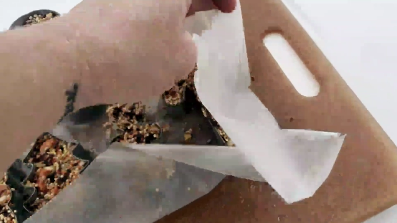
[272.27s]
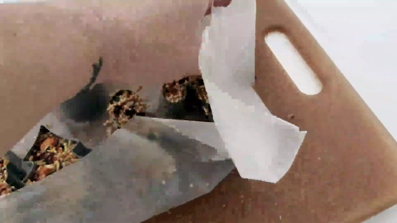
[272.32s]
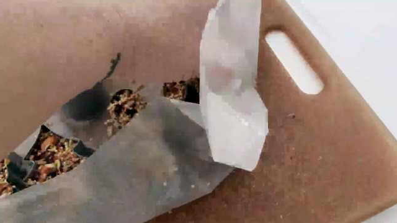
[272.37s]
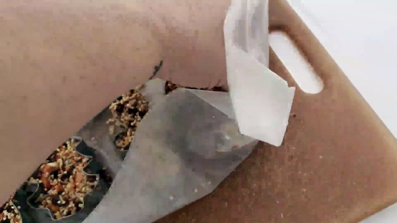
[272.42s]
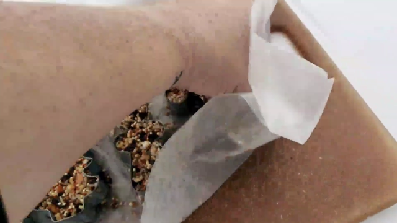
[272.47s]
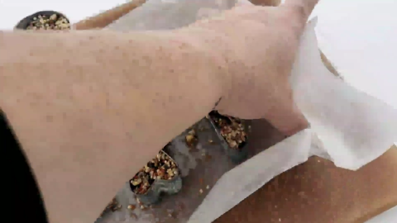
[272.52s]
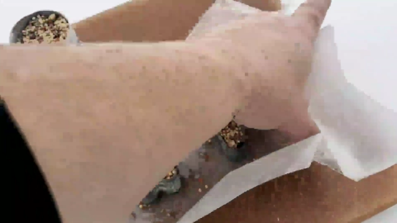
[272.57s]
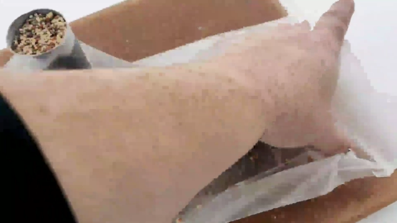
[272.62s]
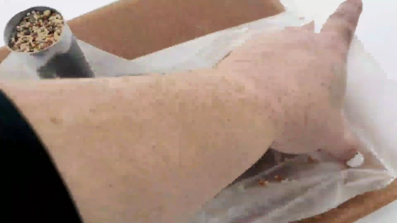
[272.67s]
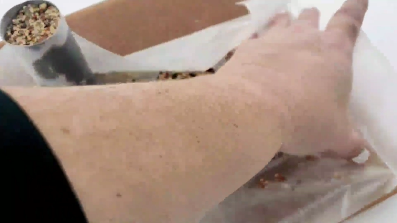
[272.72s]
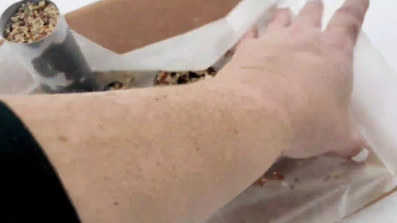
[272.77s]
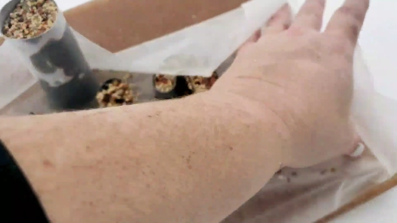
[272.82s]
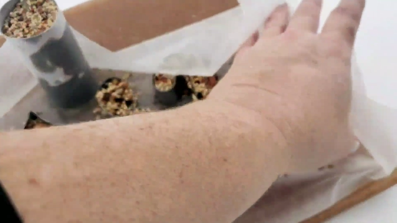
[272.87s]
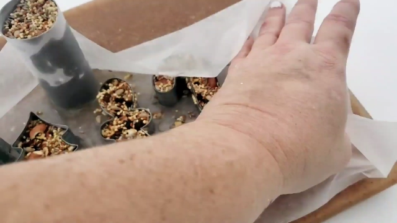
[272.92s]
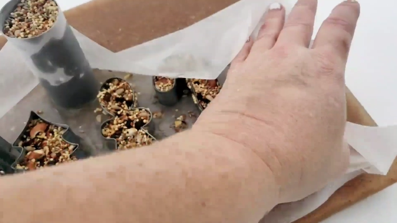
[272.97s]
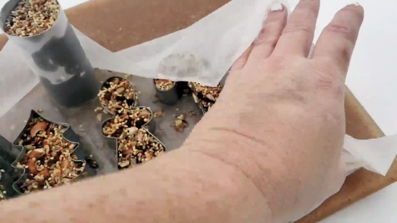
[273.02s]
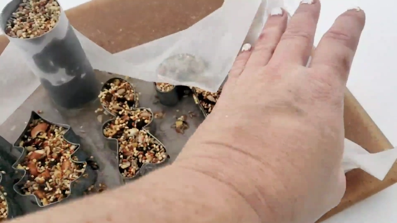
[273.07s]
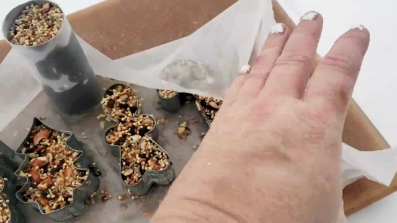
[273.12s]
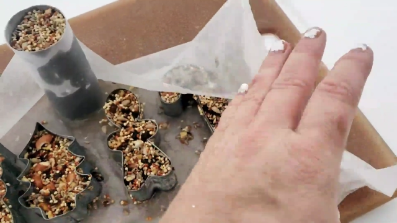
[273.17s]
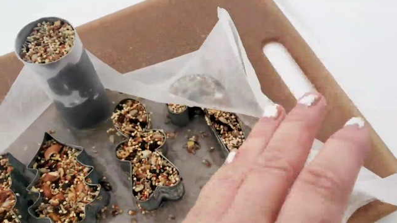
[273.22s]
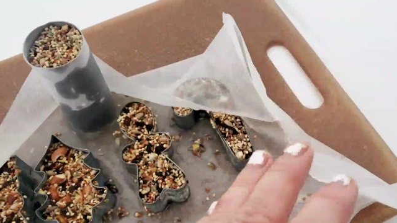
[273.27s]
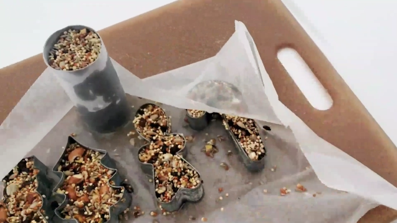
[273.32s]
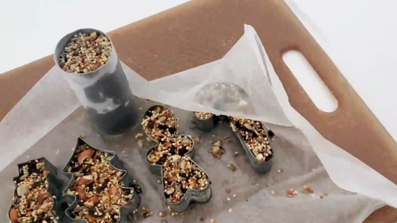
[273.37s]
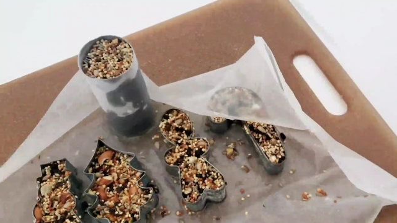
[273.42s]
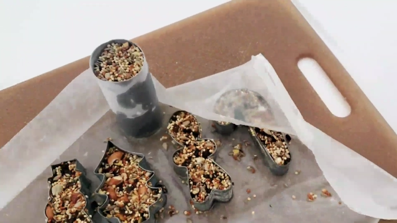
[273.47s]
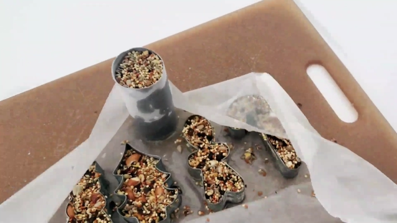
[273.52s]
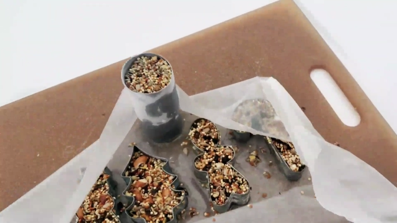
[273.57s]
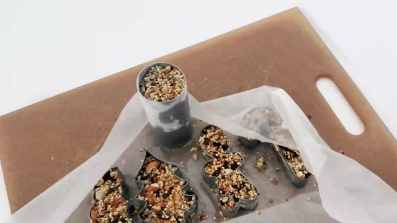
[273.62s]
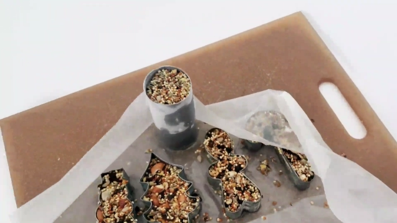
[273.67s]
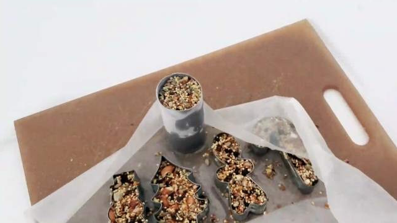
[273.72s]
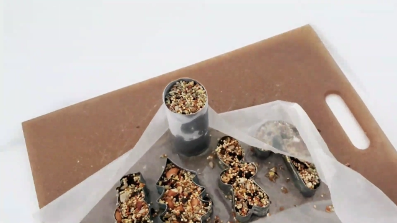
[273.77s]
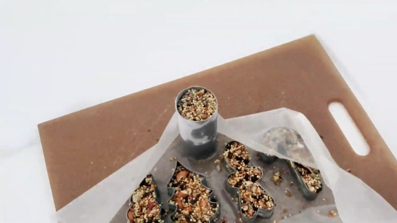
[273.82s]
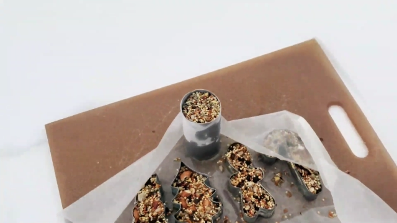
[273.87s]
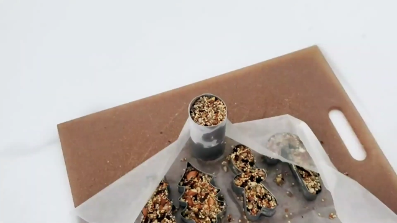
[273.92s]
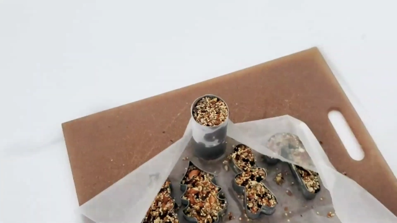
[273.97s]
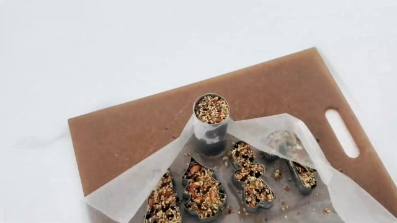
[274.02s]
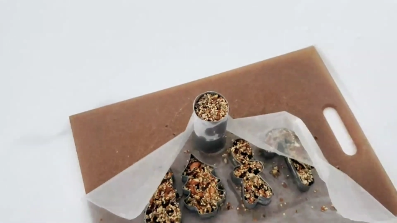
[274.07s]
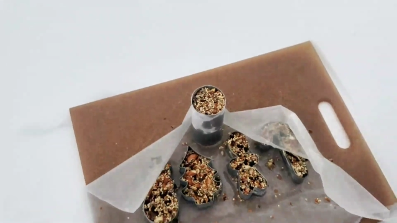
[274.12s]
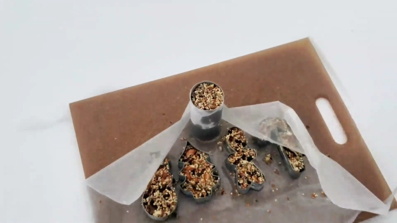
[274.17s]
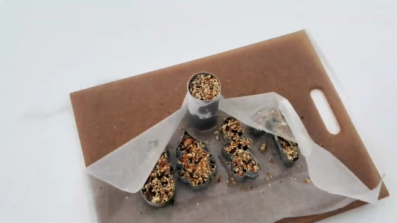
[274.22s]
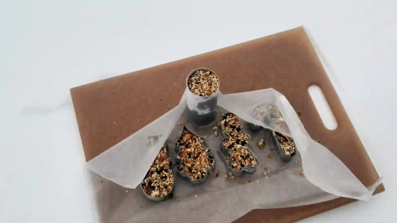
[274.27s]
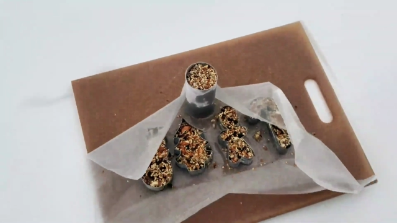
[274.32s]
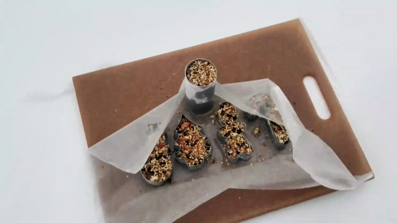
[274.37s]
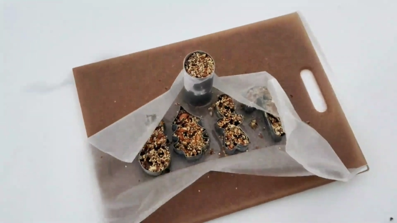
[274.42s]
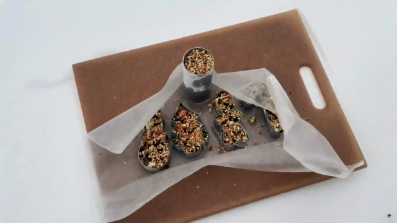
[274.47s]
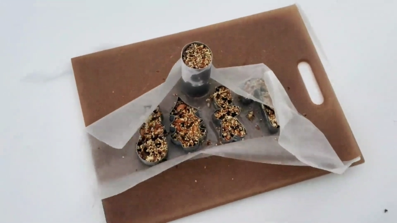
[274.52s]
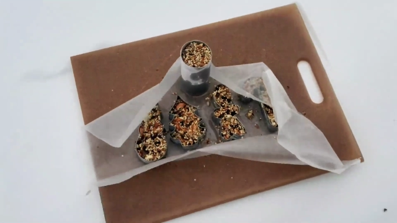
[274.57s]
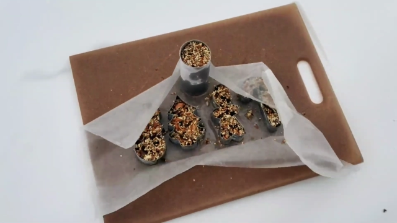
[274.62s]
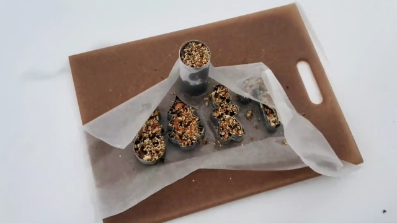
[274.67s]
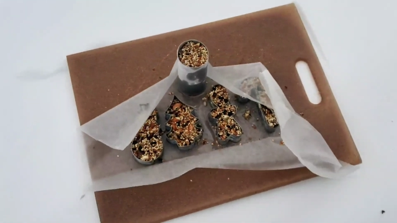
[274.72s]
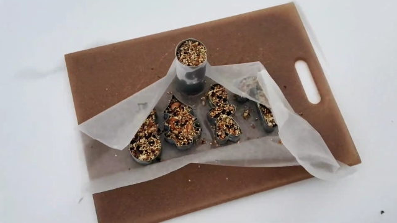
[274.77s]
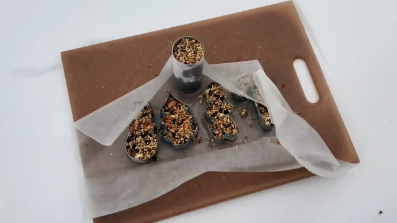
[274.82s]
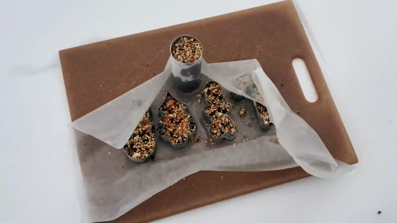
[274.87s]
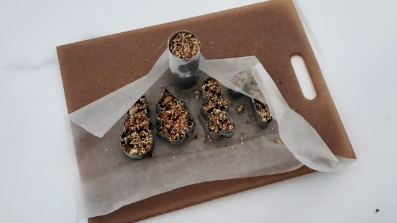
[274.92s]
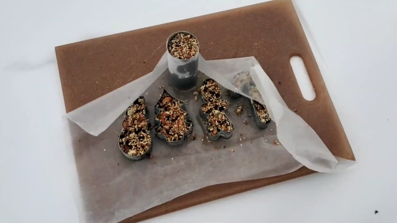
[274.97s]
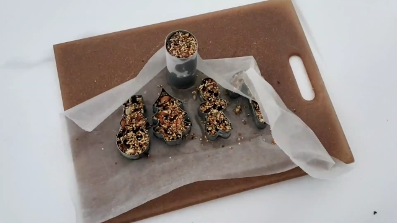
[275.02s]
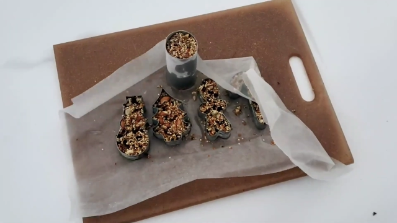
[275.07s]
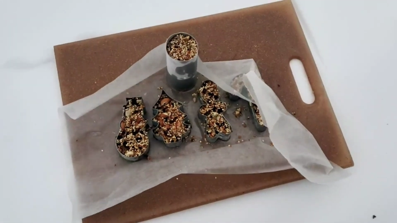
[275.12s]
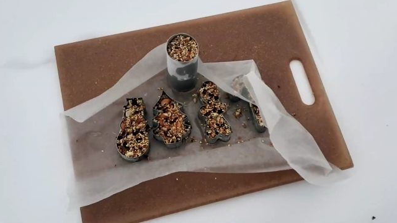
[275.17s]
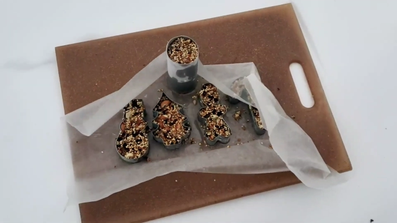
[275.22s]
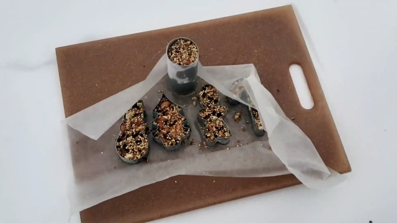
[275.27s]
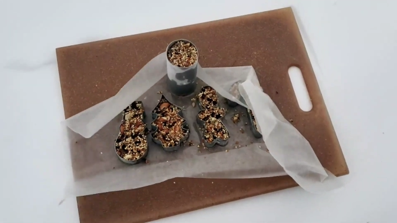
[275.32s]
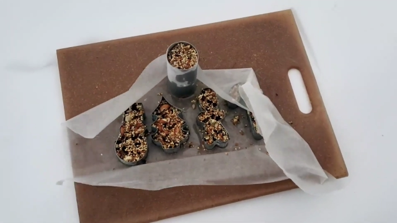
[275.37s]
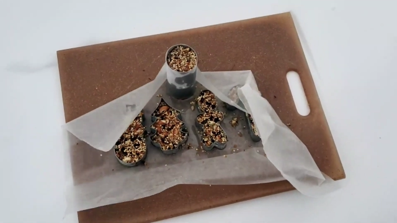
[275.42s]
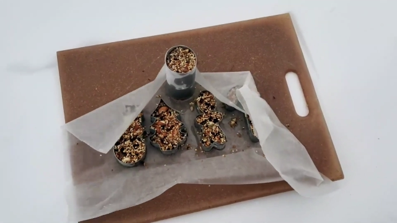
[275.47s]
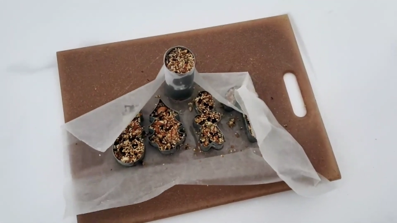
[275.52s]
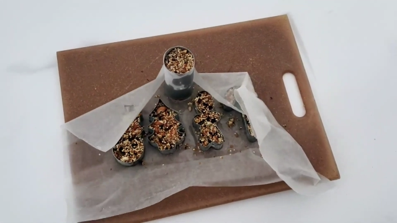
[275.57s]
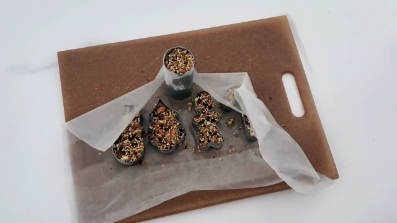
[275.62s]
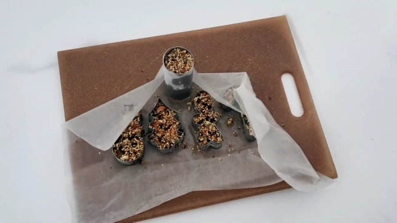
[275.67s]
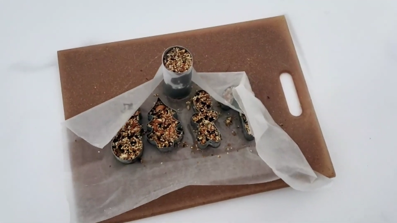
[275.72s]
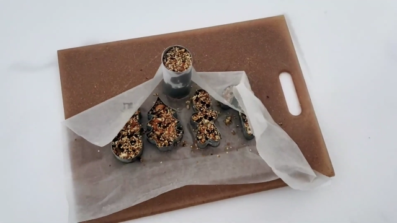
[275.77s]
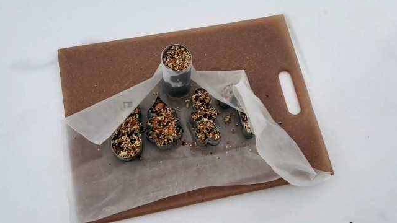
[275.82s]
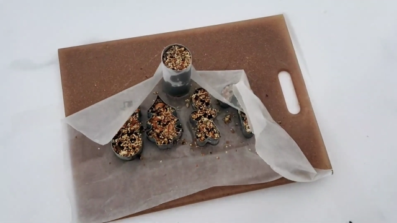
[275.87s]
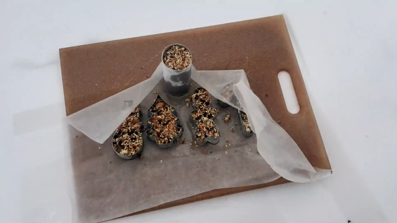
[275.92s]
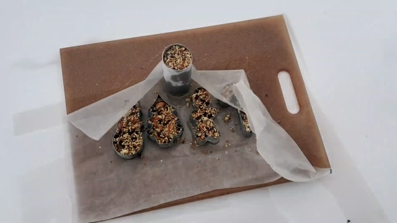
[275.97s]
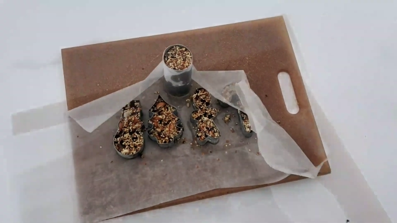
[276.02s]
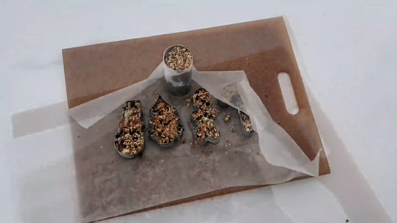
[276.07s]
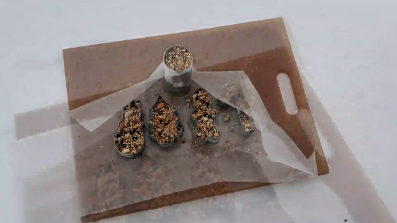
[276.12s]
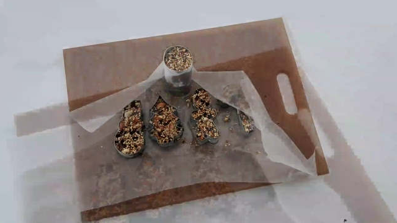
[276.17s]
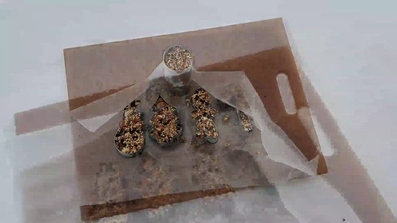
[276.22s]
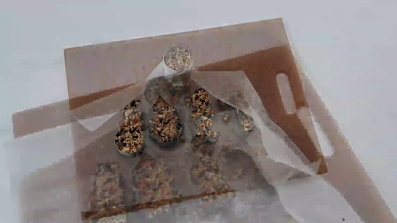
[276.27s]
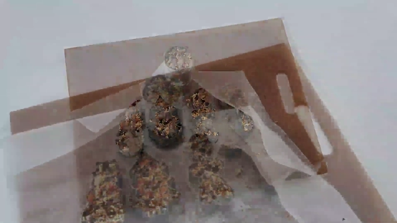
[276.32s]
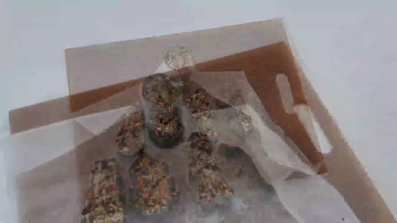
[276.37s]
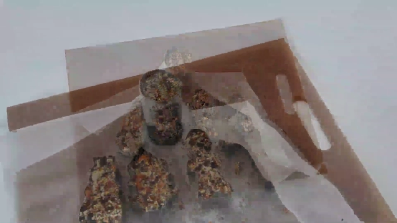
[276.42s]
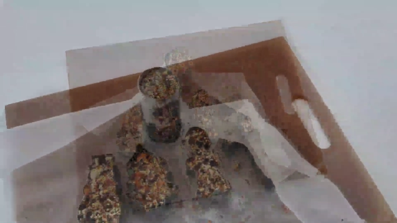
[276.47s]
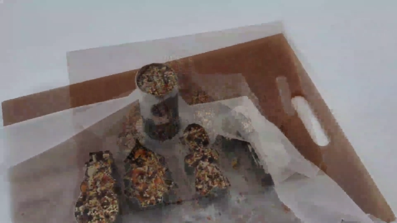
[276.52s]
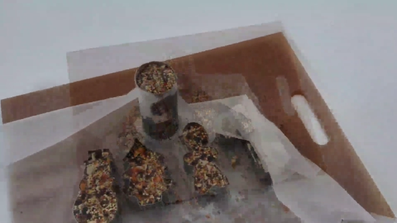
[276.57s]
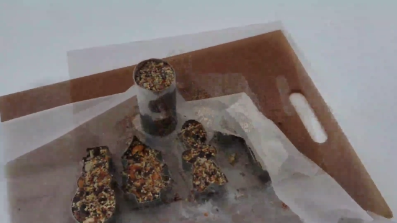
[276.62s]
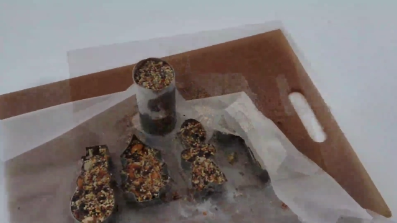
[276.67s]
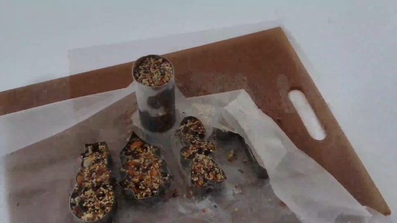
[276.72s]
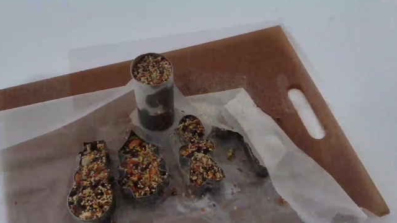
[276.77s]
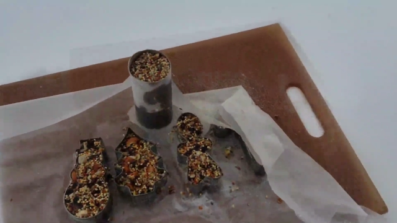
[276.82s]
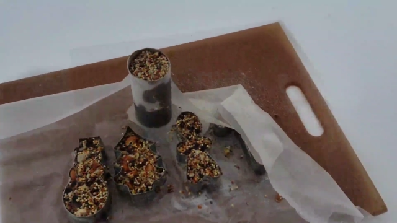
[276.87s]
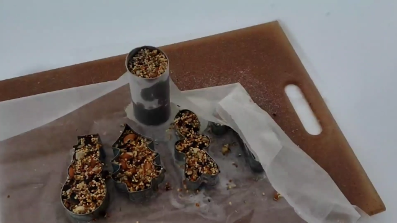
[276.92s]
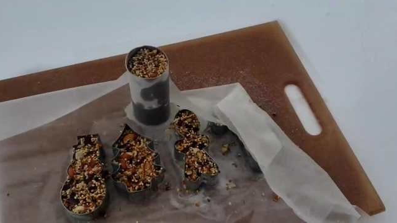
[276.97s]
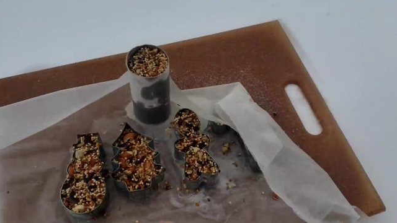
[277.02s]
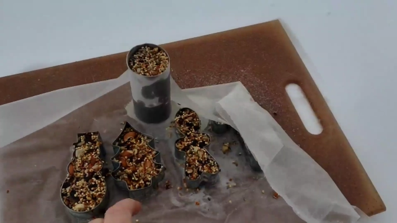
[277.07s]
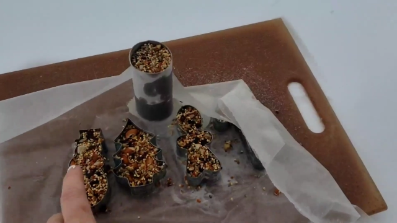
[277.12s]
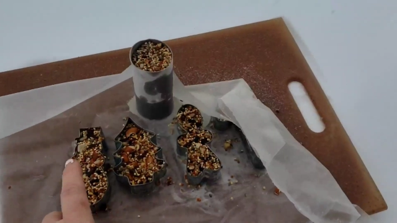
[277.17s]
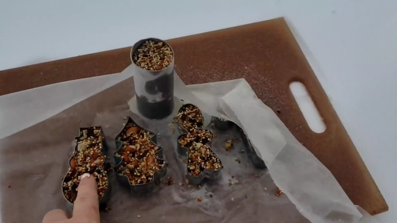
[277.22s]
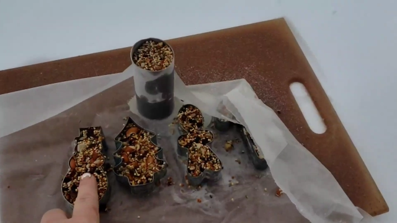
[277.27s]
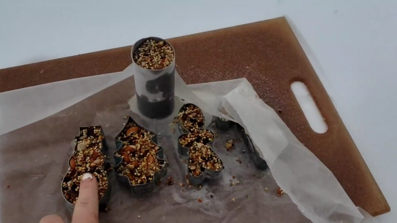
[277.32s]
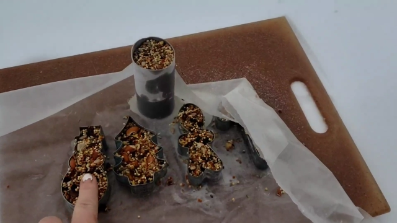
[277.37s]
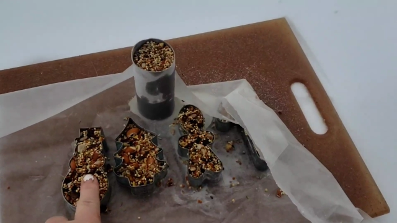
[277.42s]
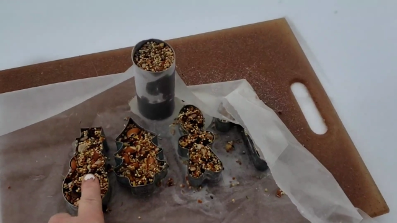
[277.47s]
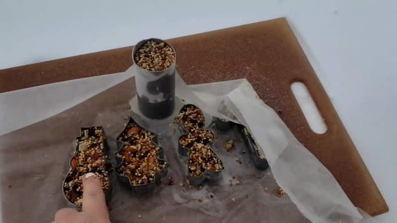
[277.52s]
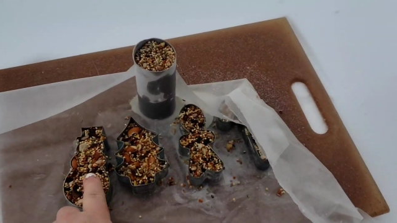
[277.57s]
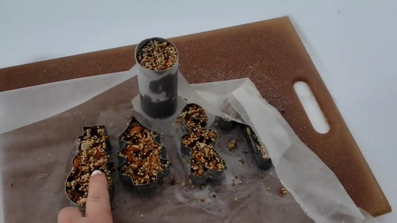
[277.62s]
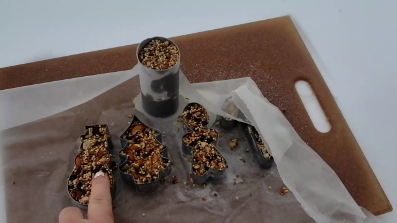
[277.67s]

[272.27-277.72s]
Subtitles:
Nobody's mouth can be seen.